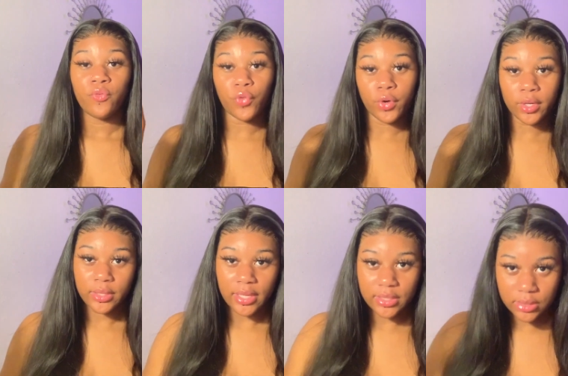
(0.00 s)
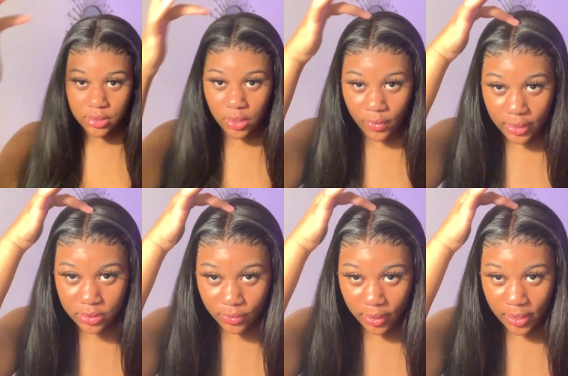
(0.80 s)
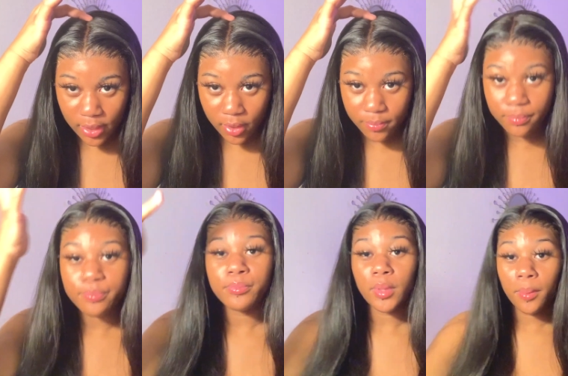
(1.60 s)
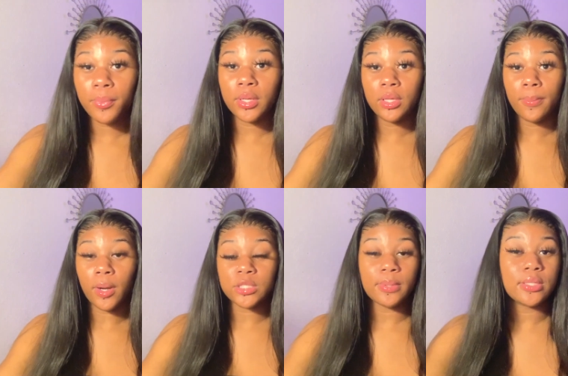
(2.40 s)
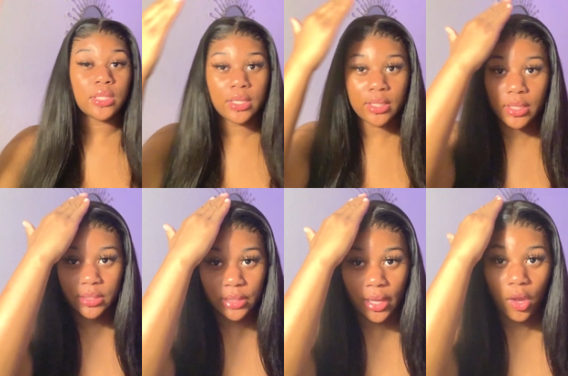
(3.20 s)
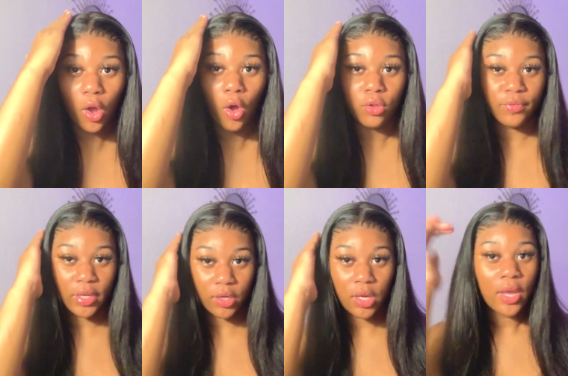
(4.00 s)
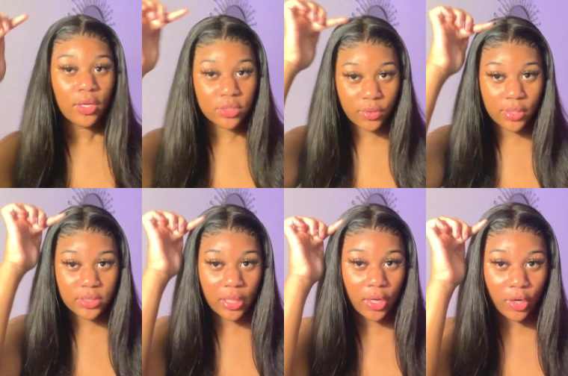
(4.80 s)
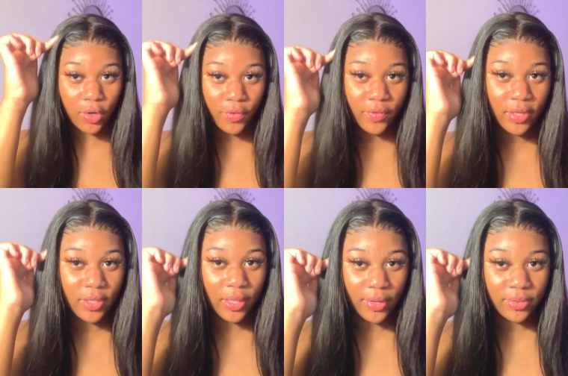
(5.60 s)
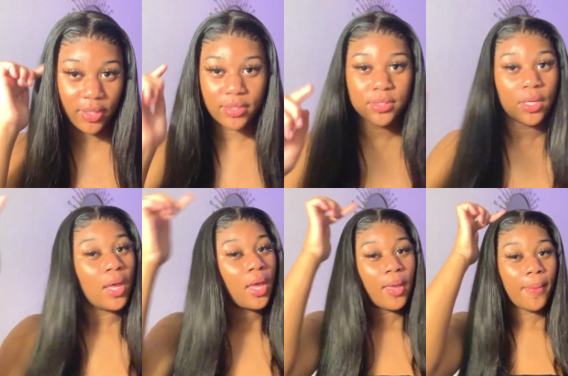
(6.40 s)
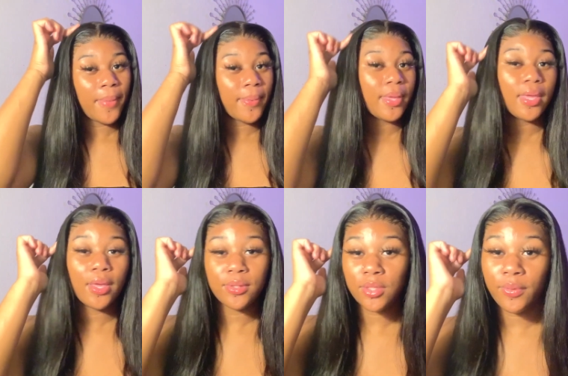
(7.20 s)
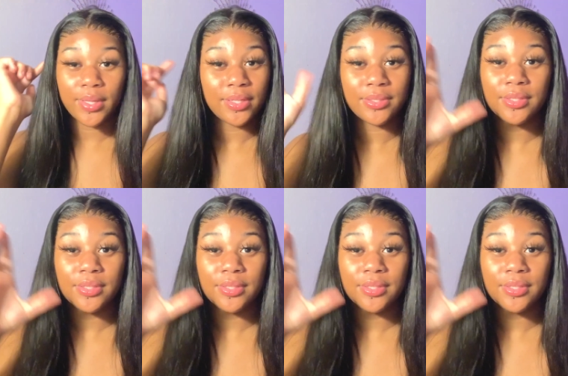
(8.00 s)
4 lace. So it ends right here. Pretty good part space. And then it's like all over here. So it doesn't like curve in like this maybe it goes all the way